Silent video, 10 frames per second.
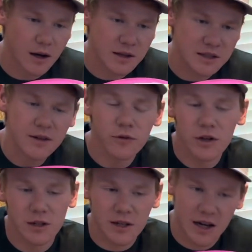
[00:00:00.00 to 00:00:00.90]

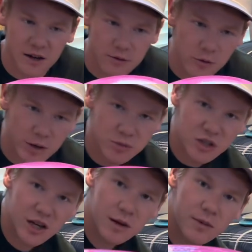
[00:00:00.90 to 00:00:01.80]
different kind of rim
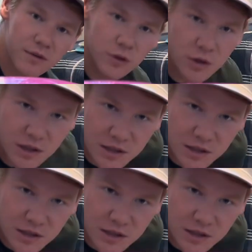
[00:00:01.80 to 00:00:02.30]
shape. If you can